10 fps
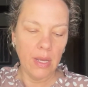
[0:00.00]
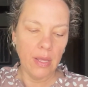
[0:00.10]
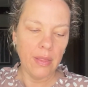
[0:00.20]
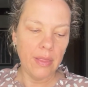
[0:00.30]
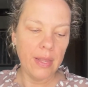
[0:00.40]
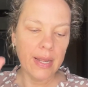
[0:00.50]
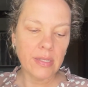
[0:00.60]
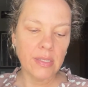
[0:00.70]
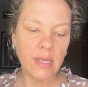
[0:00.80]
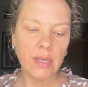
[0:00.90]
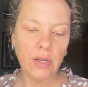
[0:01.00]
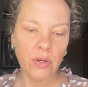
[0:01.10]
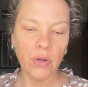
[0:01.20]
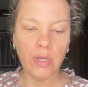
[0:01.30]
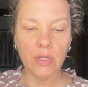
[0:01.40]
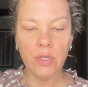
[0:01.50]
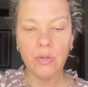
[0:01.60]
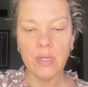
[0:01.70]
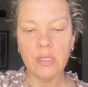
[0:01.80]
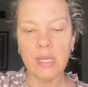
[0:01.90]
Then the next thing that you're going to do
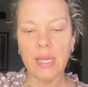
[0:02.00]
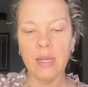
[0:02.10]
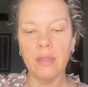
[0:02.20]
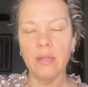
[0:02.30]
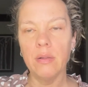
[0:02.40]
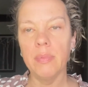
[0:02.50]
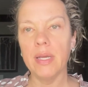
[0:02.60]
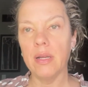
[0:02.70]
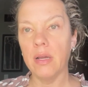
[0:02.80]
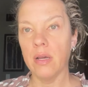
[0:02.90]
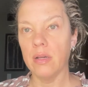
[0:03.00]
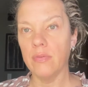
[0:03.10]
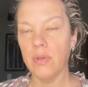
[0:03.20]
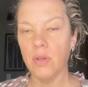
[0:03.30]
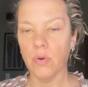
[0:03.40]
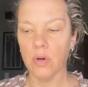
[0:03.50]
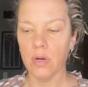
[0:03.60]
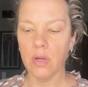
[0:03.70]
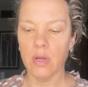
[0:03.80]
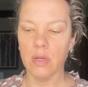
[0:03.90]
is take a little bit of
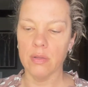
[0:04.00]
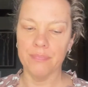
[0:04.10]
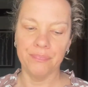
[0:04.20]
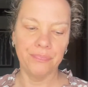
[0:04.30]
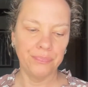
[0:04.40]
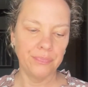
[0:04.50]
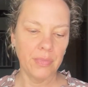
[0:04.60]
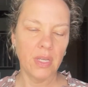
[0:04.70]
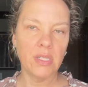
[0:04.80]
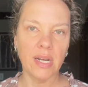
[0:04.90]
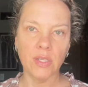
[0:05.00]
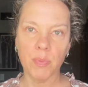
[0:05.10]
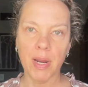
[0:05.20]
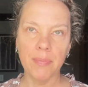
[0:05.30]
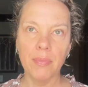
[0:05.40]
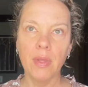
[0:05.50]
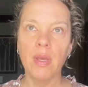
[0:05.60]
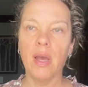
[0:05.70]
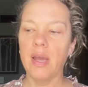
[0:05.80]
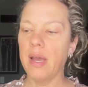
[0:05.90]
your setting spray.
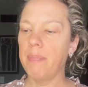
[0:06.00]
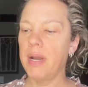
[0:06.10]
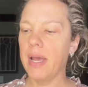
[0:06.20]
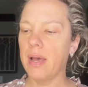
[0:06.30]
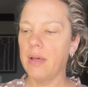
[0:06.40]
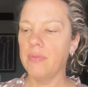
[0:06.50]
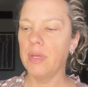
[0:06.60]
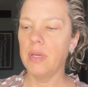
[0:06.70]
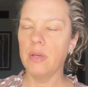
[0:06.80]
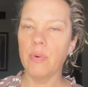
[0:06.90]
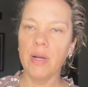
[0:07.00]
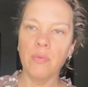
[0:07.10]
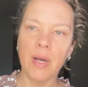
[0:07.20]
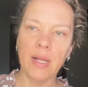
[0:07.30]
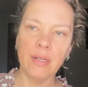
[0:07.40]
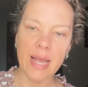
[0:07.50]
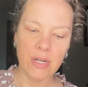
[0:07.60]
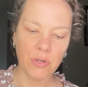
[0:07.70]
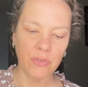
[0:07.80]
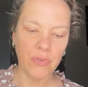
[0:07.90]
I happen to have the Wet n Wild
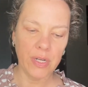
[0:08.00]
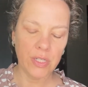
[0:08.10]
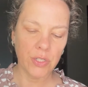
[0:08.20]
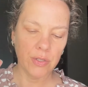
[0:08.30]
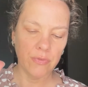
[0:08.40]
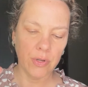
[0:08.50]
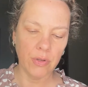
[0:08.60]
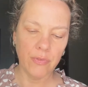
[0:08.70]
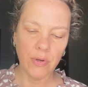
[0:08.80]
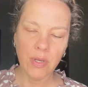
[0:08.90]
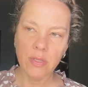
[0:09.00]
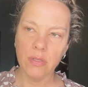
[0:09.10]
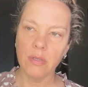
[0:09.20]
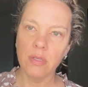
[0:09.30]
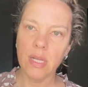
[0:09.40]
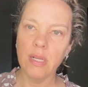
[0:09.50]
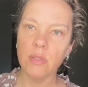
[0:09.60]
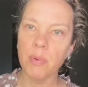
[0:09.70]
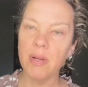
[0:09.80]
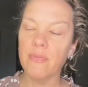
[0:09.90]
Natural Finish Photo Focus setting
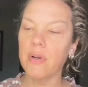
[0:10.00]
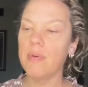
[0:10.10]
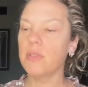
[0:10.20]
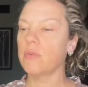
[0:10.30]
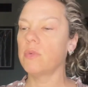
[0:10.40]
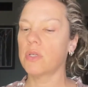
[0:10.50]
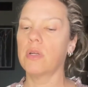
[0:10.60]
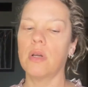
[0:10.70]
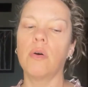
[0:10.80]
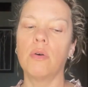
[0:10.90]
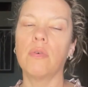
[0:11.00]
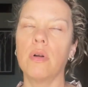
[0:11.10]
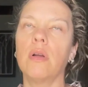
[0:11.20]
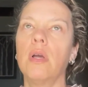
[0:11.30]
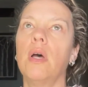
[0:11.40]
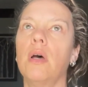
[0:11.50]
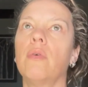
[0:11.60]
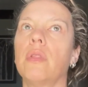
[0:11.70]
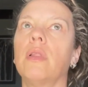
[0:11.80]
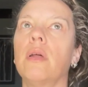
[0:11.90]
spray in front of me, so I'm just gonna go over
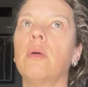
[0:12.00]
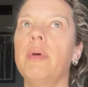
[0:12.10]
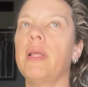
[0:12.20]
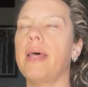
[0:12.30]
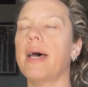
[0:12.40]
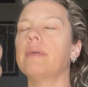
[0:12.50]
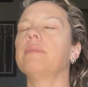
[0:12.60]
with a little bit of that.